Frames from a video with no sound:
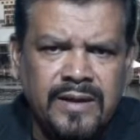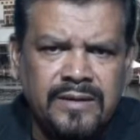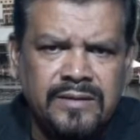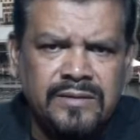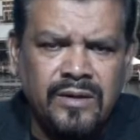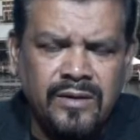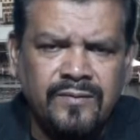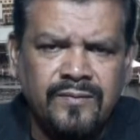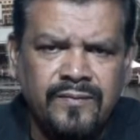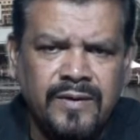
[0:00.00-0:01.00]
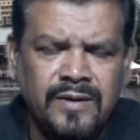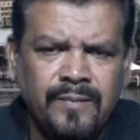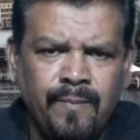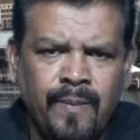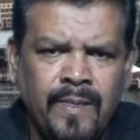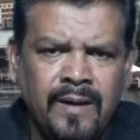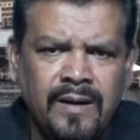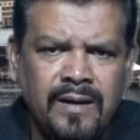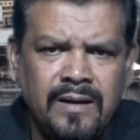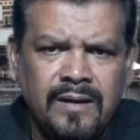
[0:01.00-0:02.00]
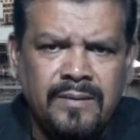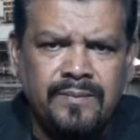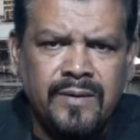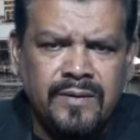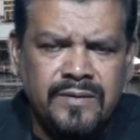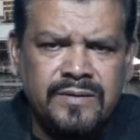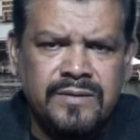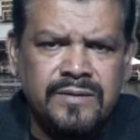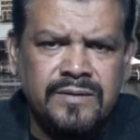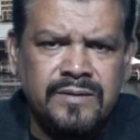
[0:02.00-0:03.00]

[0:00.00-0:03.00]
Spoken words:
And there's a lot of producers,